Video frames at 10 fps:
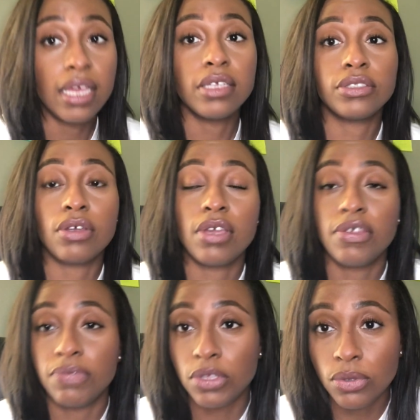So
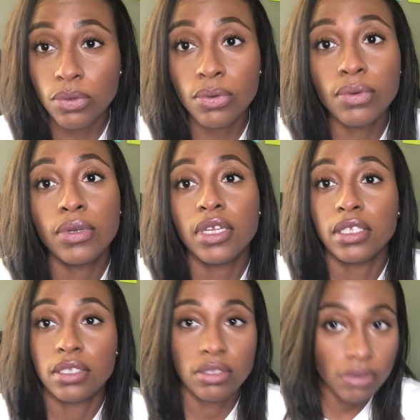if you
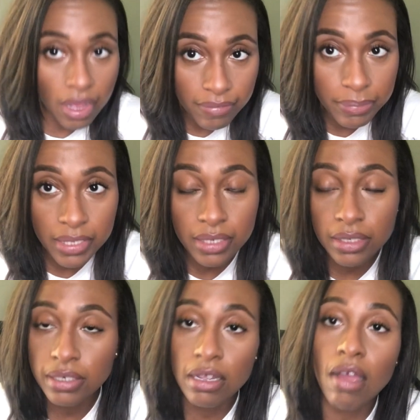still haven't been getting
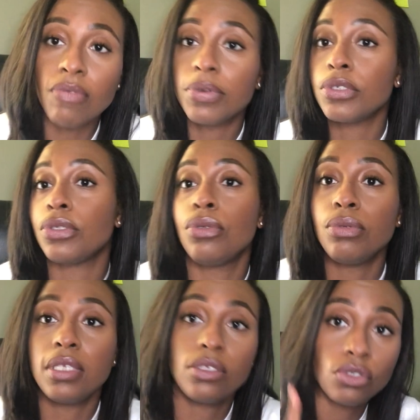any offers, you
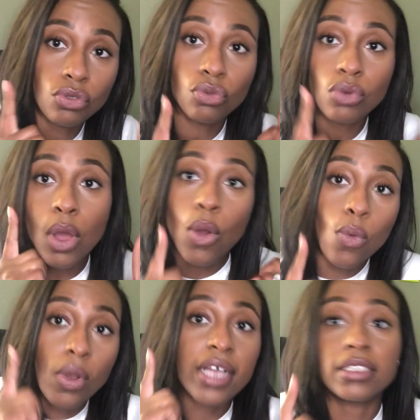need to
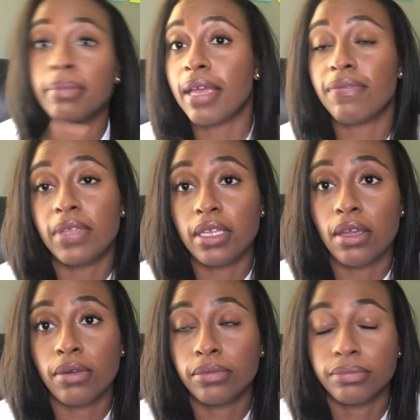watch my
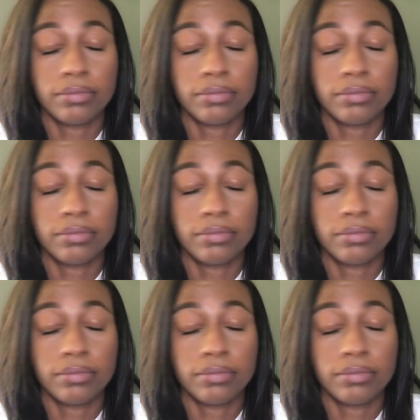video,